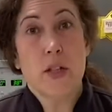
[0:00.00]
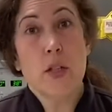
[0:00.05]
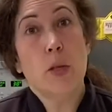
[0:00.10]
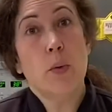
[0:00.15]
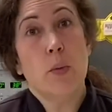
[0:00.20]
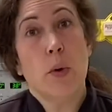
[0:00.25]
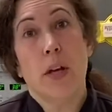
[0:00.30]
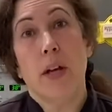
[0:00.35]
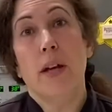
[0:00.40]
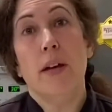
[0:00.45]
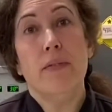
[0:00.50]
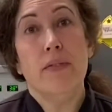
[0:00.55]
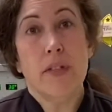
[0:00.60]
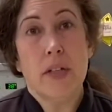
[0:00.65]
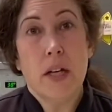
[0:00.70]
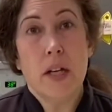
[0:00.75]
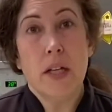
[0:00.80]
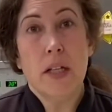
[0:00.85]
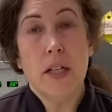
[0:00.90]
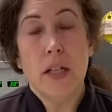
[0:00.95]
what I've
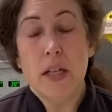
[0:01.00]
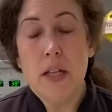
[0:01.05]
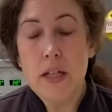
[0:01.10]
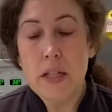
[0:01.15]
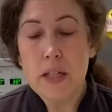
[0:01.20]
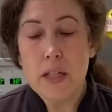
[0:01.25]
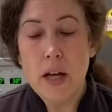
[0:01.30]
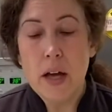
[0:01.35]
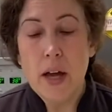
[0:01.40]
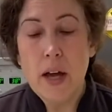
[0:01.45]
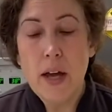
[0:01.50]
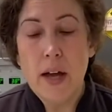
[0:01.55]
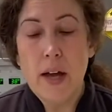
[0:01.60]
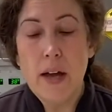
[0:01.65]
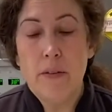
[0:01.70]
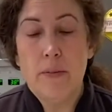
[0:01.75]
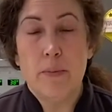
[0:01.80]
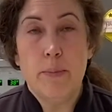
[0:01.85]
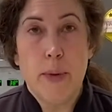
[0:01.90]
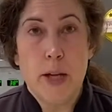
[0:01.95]
done is I
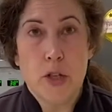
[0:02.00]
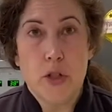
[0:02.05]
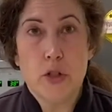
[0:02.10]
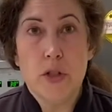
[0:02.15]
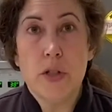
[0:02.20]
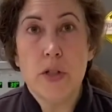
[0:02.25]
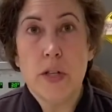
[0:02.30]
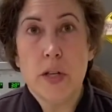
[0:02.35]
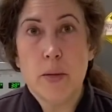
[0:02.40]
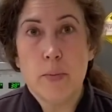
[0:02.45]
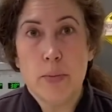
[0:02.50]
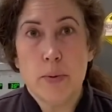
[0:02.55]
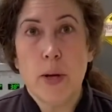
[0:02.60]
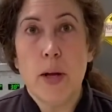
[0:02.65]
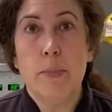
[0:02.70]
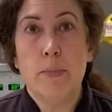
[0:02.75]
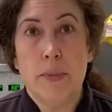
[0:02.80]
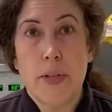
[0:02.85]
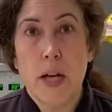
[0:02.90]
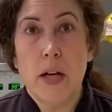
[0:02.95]
have measured and
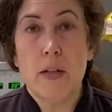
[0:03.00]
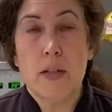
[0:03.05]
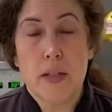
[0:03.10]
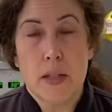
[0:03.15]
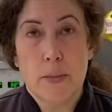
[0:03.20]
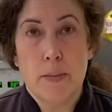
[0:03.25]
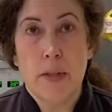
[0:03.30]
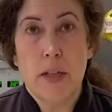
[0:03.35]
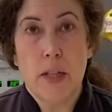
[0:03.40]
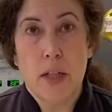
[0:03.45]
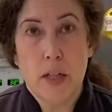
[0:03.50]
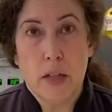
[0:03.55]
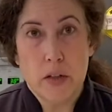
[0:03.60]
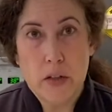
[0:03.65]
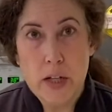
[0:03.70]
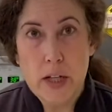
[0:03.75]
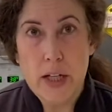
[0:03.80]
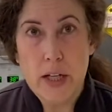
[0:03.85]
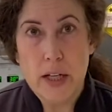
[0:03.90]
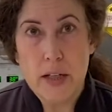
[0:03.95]
prepped out some of the
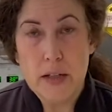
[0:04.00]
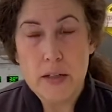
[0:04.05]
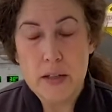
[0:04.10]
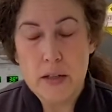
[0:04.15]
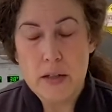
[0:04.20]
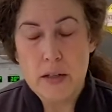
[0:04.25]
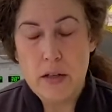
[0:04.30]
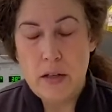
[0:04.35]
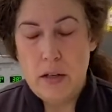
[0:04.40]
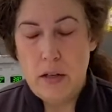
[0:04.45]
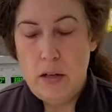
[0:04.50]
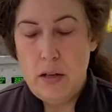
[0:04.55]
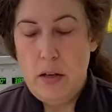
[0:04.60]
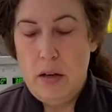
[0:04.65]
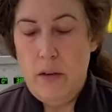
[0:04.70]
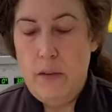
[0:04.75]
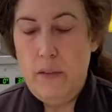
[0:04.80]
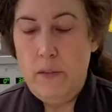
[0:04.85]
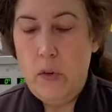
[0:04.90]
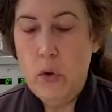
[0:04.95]
ingredients.
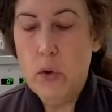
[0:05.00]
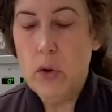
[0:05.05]
For